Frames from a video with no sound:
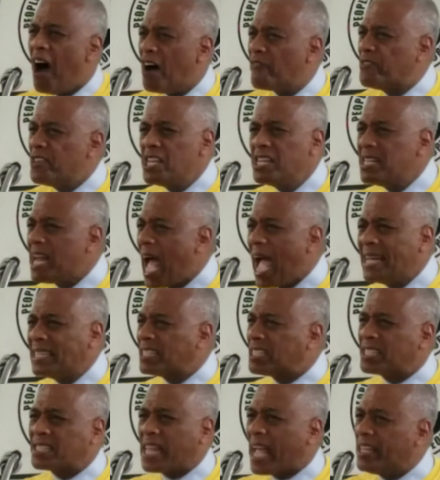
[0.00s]
of the
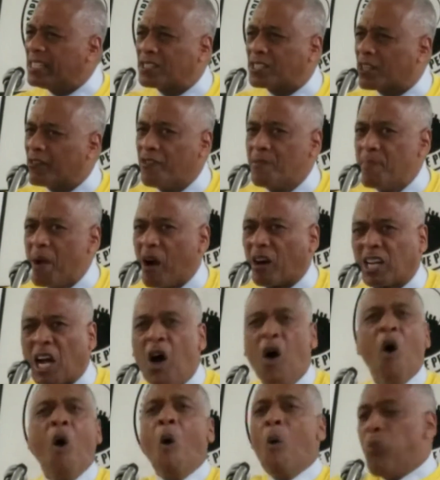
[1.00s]
United States of
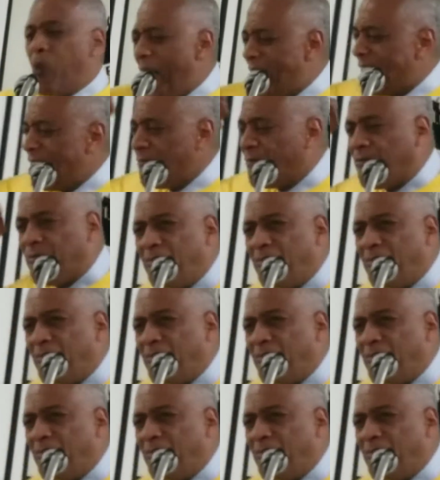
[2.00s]
America. When in